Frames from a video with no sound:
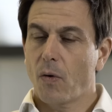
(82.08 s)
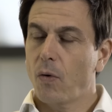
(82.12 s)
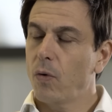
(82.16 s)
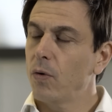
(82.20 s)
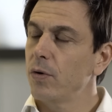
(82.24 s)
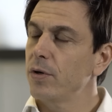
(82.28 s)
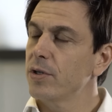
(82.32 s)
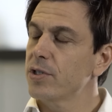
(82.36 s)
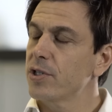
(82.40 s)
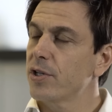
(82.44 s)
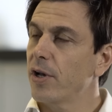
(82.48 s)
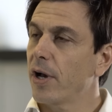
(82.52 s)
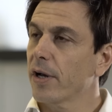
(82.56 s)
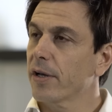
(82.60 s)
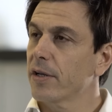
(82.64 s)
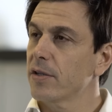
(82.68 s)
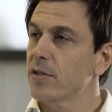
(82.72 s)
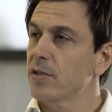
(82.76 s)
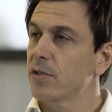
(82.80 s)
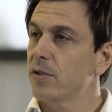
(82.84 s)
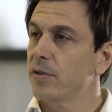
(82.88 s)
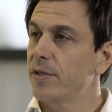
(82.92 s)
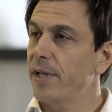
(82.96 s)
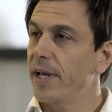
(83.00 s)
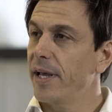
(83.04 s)
All the
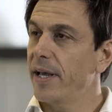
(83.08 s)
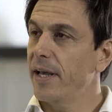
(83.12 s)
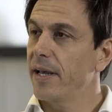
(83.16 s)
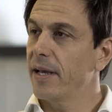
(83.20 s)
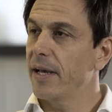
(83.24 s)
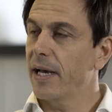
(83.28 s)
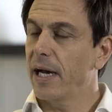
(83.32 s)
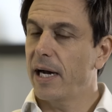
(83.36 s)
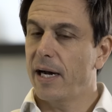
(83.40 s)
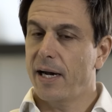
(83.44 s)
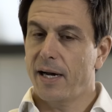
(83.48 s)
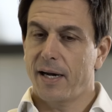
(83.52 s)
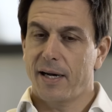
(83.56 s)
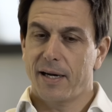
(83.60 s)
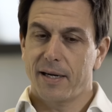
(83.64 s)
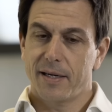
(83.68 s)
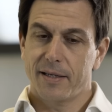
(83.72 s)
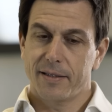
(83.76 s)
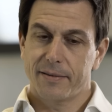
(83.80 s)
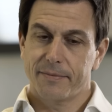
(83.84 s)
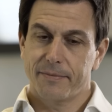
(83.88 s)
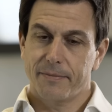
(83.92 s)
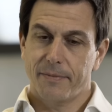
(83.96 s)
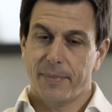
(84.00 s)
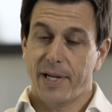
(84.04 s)
circuits today
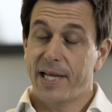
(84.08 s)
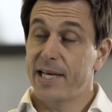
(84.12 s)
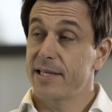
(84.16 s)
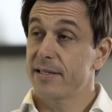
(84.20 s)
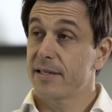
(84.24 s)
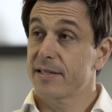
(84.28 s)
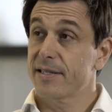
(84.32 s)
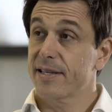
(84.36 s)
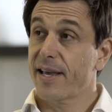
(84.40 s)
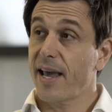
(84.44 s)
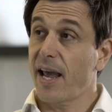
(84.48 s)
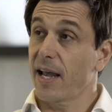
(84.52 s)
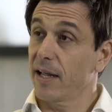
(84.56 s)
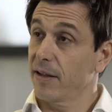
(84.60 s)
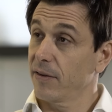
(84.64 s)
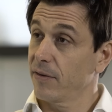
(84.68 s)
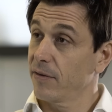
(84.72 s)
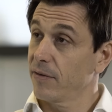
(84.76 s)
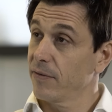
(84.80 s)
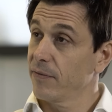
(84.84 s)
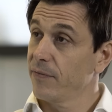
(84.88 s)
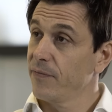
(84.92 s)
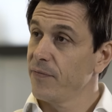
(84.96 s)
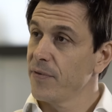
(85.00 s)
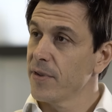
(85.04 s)
are laser scanned.
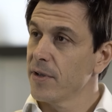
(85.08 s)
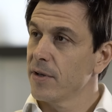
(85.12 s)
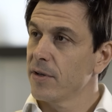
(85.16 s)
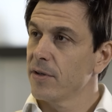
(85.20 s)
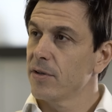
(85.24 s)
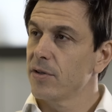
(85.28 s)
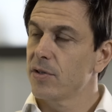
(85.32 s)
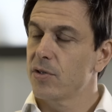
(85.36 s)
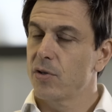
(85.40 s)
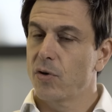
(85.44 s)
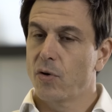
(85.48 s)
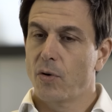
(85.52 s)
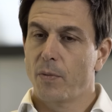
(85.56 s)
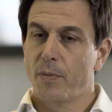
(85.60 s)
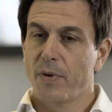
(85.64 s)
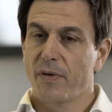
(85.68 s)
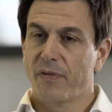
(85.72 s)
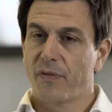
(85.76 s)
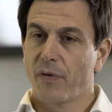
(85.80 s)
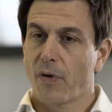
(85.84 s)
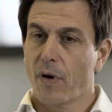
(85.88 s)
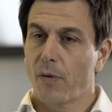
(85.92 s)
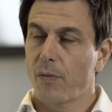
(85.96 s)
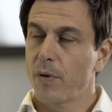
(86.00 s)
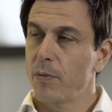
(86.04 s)
So
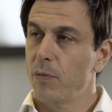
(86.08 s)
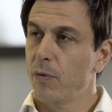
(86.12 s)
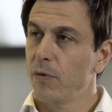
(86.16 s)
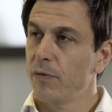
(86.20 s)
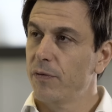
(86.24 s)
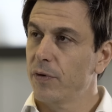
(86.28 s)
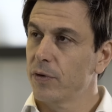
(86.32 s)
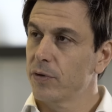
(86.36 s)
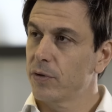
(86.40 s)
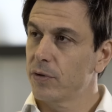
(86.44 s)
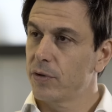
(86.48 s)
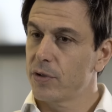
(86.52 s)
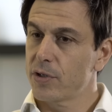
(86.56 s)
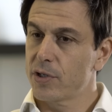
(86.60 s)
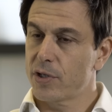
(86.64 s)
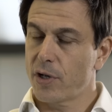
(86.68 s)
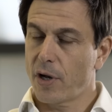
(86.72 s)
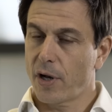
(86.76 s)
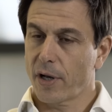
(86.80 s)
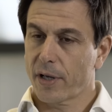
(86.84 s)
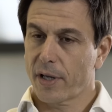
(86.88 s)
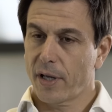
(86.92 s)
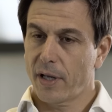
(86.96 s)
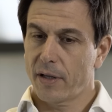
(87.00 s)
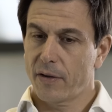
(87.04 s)
before we move onto the
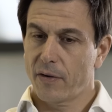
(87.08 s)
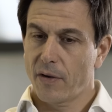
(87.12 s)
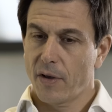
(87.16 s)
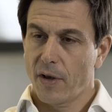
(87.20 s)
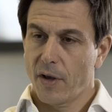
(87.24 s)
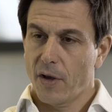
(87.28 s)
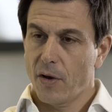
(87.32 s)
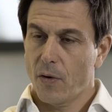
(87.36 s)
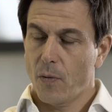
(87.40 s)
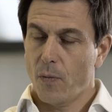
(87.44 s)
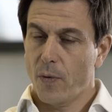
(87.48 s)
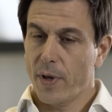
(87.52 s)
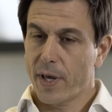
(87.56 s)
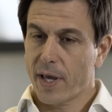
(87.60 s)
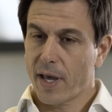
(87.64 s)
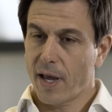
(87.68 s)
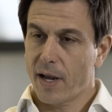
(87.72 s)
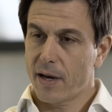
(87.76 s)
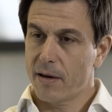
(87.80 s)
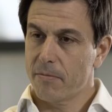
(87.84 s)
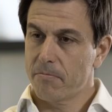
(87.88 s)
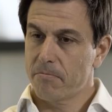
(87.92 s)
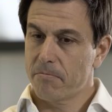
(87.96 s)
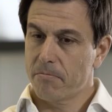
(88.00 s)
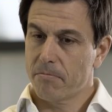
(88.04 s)
circuit, we
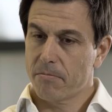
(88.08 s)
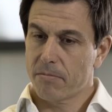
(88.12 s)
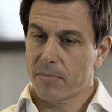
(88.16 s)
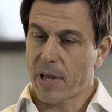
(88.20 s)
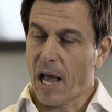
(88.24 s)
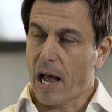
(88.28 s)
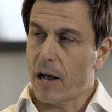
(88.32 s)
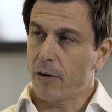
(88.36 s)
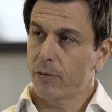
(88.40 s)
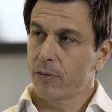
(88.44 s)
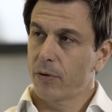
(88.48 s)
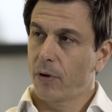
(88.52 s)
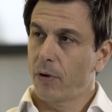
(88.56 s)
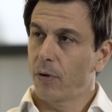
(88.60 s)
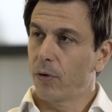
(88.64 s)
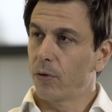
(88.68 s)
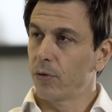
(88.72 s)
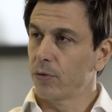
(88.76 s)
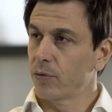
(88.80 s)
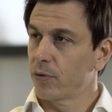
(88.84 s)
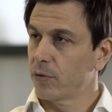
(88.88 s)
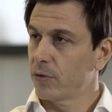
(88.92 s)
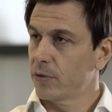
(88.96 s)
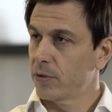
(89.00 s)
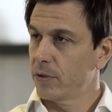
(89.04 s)
can
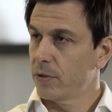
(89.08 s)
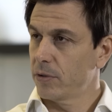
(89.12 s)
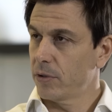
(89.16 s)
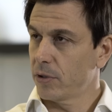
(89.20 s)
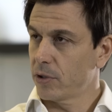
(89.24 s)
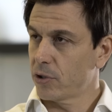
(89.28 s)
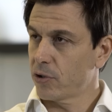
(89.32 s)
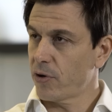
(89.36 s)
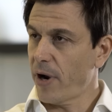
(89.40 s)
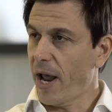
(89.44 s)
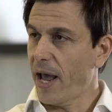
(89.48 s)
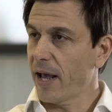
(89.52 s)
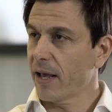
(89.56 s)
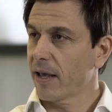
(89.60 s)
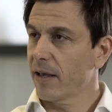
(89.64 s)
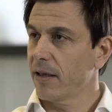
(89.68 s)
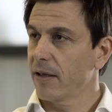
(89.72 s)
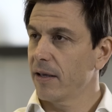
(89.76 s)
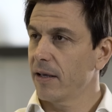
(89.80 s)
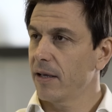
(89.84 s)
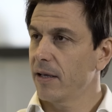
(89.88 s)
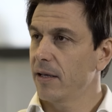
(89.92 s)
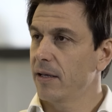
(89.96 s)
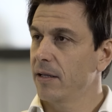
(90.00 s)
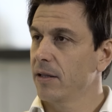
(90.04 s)
download the track
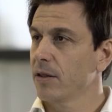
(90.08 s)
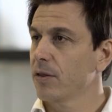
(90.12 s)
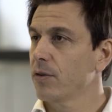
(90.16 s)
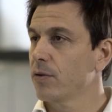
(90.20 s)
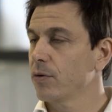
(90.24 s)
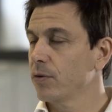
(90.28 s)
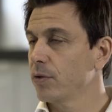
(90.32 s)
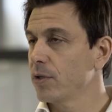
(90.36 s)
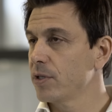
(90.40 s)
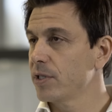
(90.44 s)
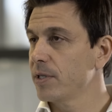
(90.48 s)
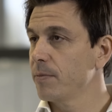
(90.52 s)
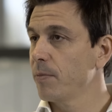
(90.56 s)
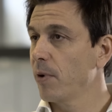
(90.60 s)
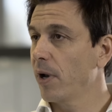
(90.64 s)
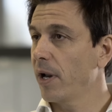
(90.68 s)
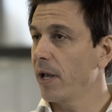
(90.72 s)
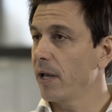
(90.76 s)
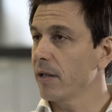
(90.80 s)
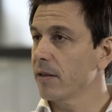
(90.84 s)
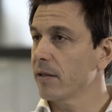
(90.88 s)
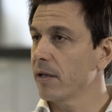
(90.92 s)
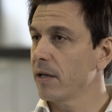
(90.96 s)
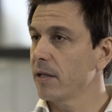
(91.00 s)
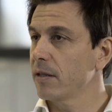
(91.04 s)
into the
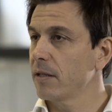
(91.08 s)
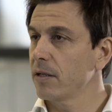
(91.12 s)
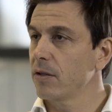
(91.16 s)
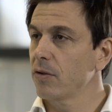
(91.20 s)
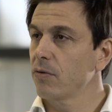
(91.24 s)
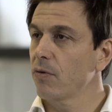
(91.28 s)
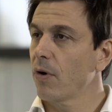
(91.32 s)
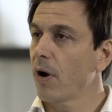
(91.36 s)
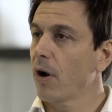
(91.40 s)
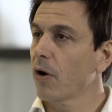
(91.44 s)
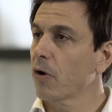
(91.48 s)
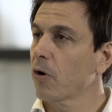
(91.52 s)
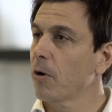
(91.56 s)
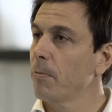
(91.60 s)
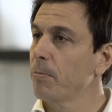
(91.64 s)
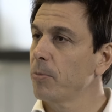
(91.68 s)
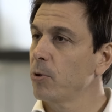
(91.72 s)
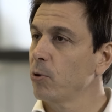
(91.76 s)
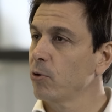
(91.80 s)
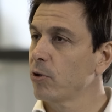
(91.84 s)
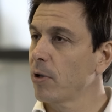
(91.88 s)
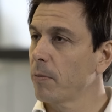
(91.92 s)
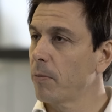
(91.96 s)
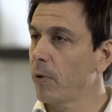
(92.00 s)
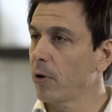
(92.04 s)
simulator and into our
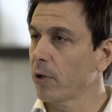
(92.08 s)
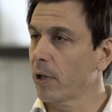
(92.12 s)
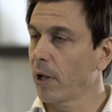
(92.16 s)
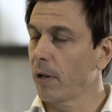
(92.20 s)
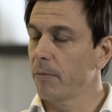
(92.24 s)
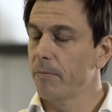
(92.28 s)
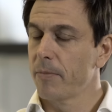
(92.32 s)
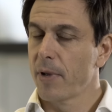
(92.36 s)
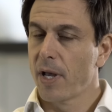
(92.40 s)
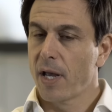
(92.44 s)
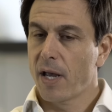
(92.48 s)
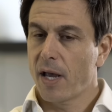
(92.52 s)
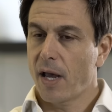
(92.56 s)
computer model.